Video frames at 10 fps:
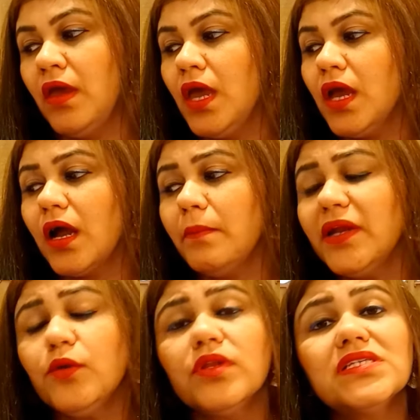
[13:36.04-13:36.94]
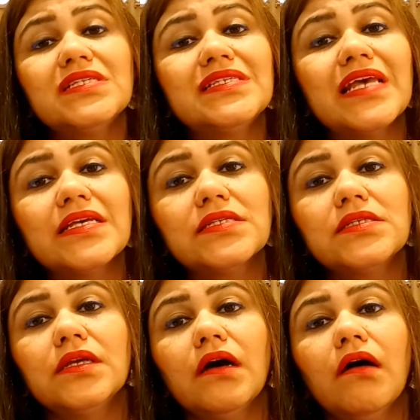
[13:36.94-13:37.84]
Coming to the sixth
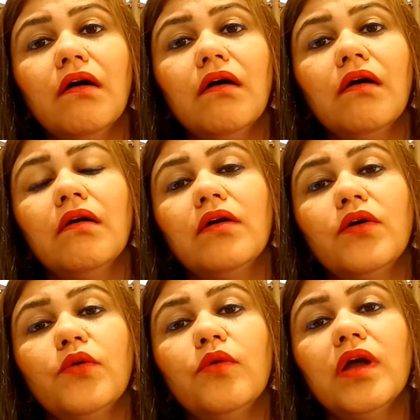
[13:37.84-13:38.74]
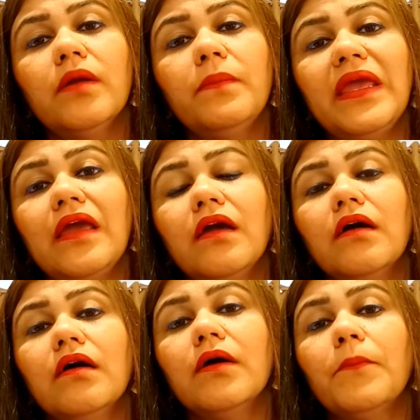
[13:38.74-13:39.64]
uh, ruler being
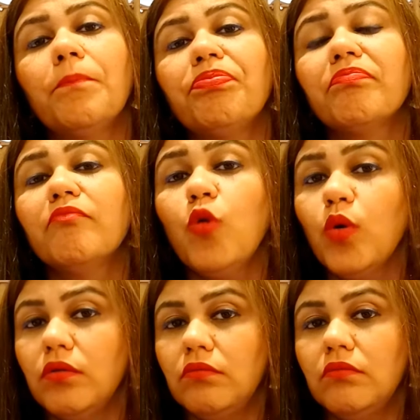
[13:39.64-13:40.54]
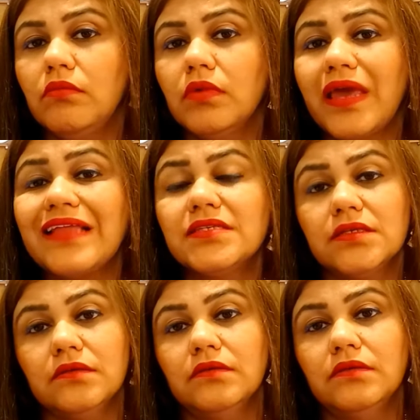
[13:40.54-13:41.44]
um, Moon,
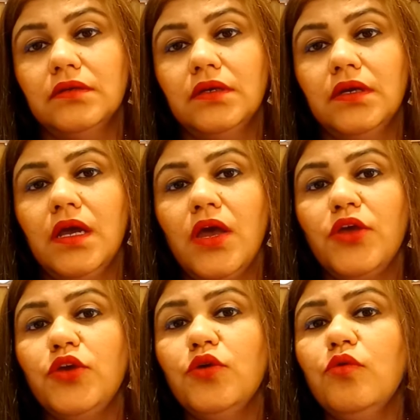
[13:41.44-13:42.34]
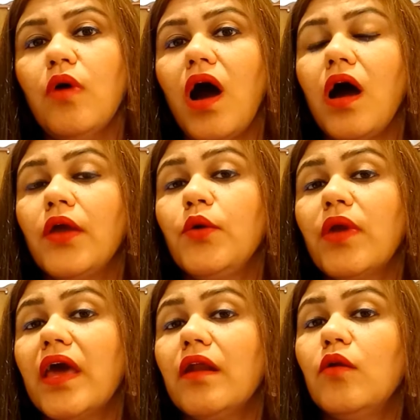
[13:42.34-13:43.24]
Cancer. You, uh, you
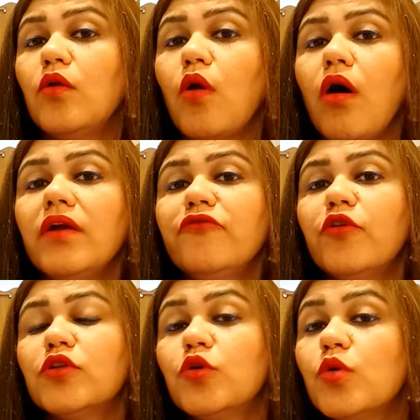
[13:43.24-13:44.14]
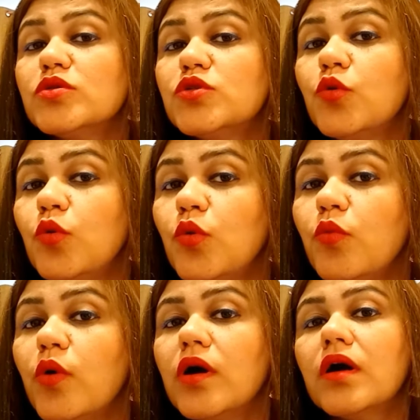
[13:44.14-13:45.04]
care a lot for those who
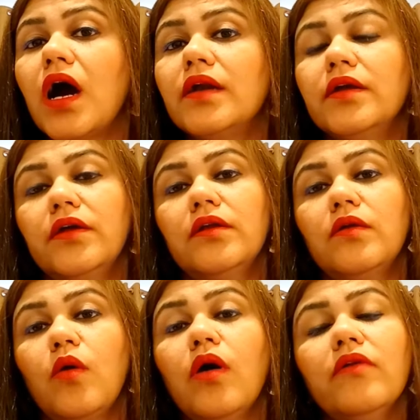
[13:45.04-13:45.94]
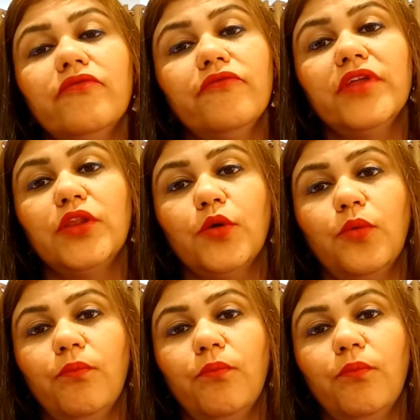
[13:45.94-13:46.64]
work under or with you.